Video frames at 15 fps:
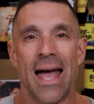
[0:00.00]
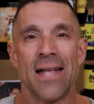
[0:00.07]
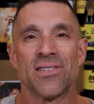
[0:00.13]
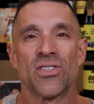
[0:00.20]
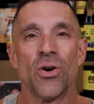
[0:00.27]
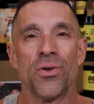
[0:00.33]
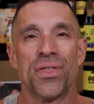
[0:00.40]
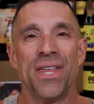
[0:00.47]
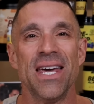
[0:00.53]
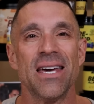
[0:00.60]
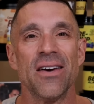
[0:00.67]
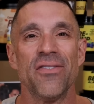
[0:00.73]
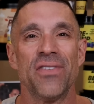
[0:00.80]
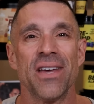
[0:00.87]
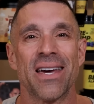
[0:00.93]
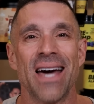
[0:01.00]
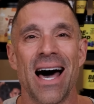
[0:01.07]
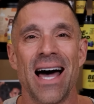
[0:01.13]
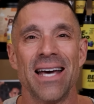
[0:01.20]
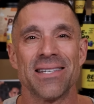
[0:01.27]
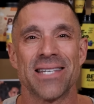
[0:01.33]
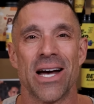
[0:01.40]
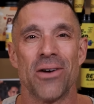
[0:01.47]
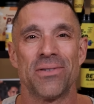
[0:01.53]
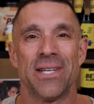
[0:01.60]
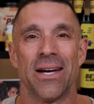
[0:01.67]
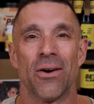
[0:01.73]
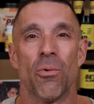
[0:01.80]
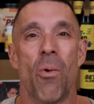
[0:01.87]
And so think of the guys out there.